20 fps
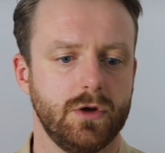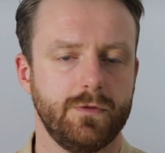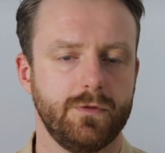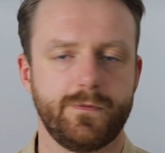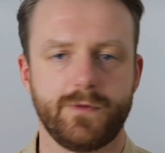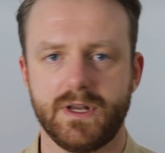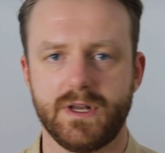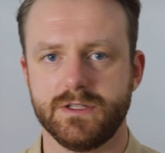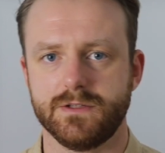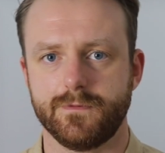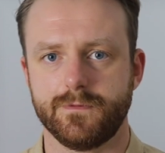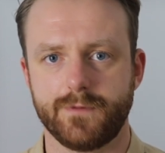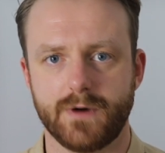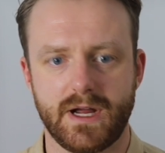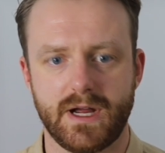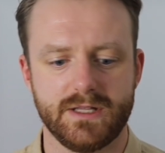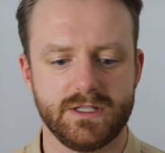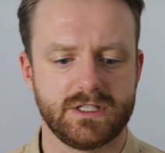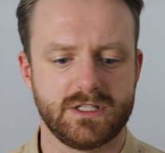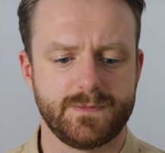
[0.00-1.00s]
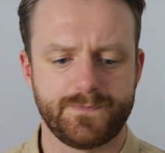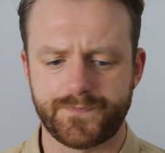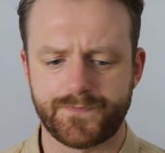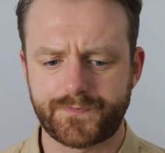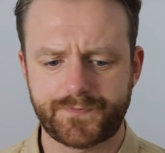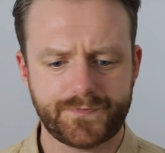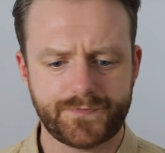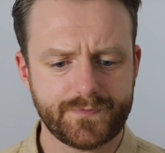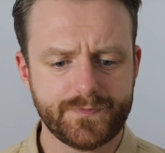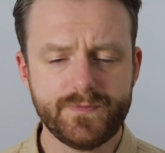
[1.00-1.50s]
friends of friends.
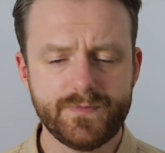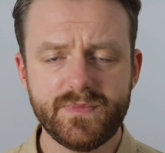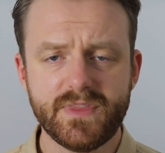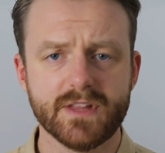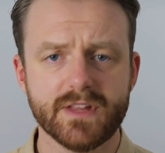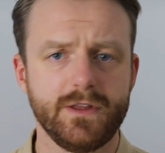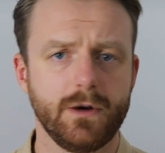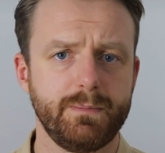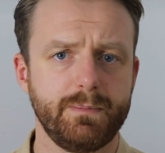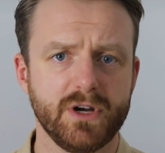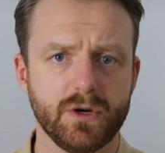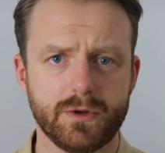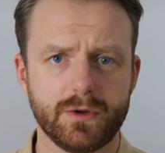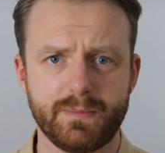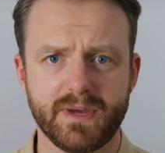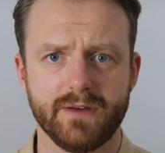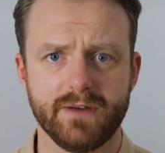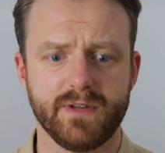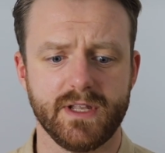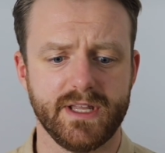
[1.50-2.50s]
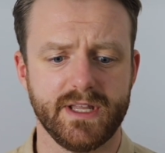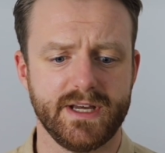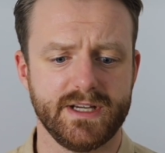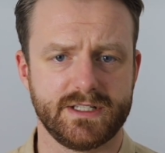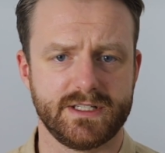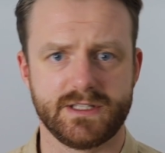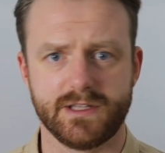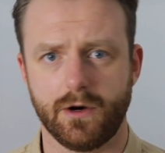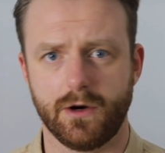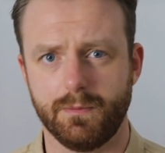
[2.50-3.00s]
They'll build a bit of a
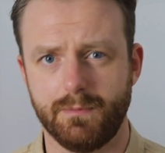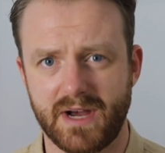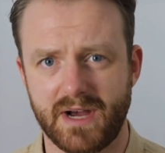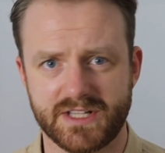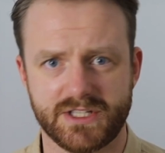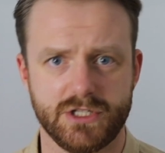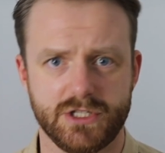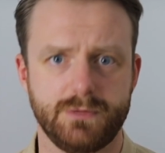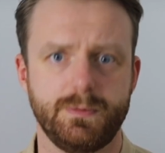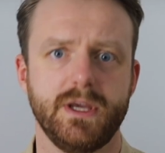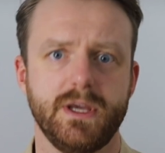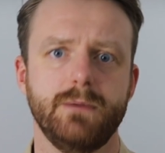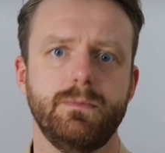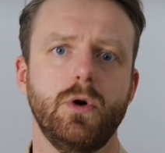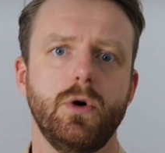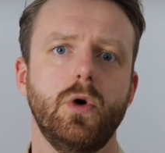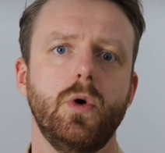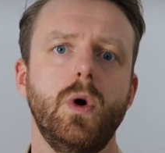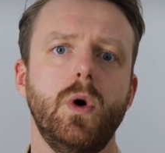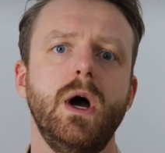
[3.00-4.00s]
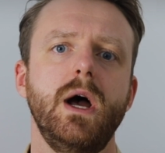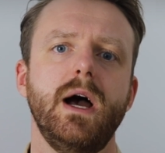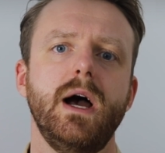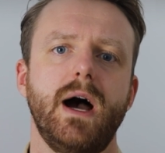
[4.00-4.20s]
list, they'll message people,